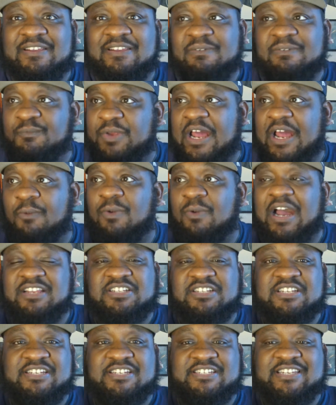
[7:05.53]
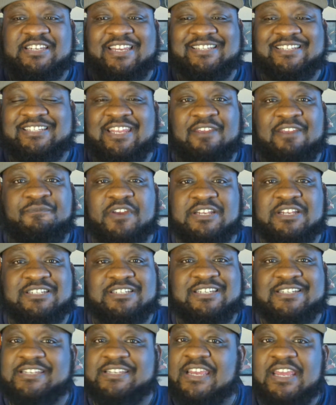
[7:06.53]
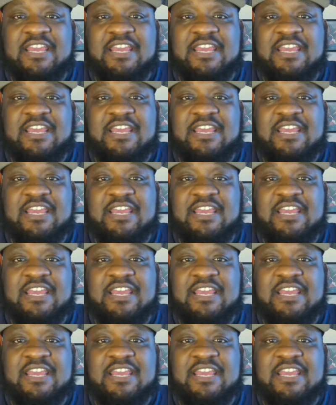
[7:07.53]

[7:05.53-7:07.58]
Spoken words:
When I watched his Saints defenses,